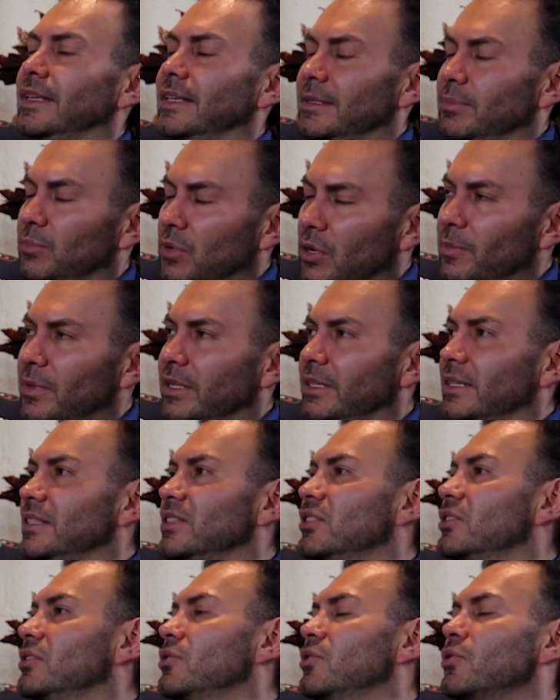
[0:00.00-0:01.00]
This moment
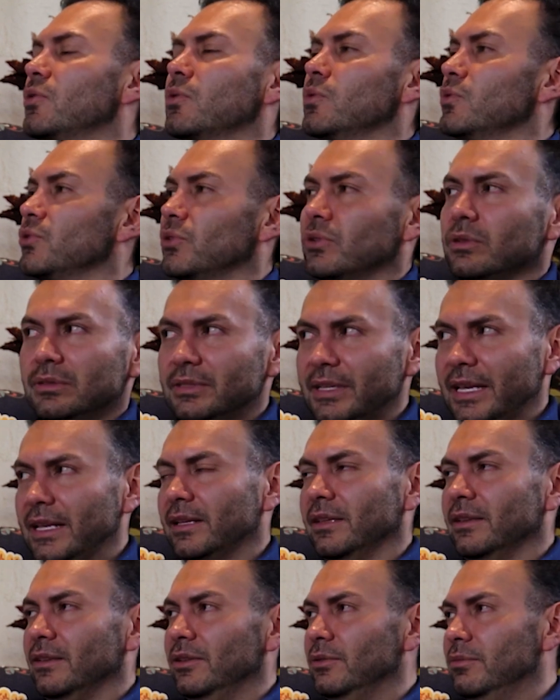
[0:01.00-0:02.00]
is crucial,
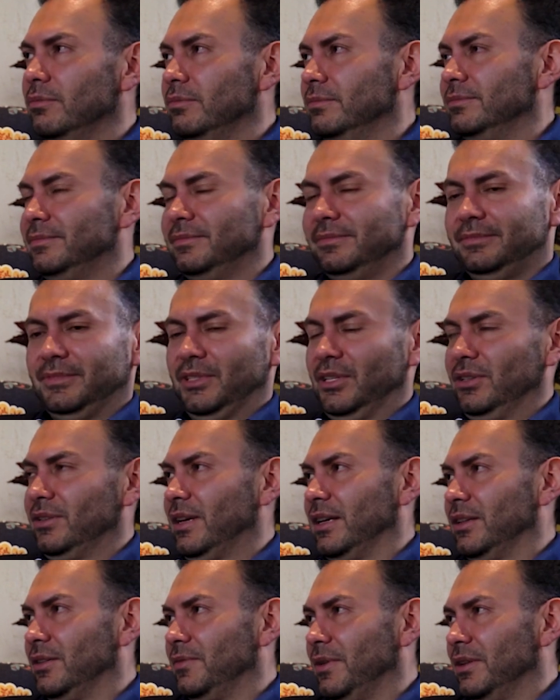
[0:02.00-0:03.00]
and you
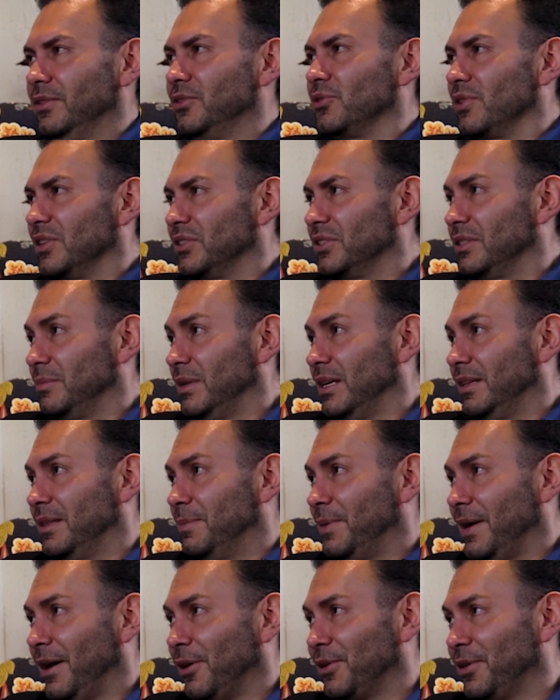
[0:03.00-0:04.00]
kind of underestimate the
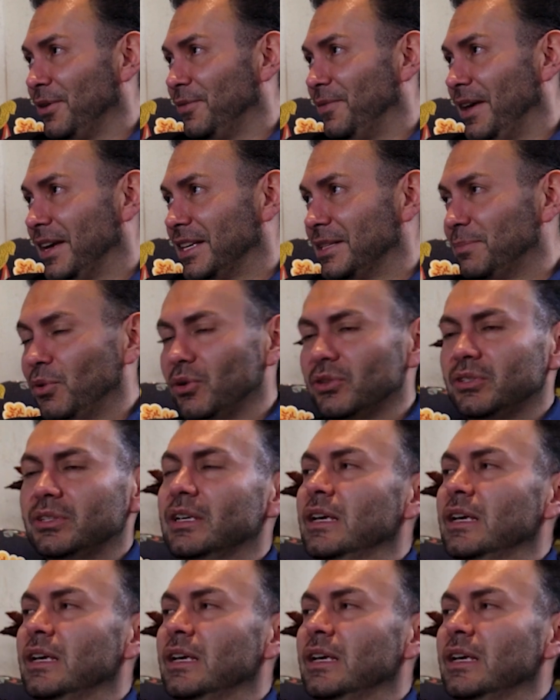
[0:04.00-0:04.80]
power of exports.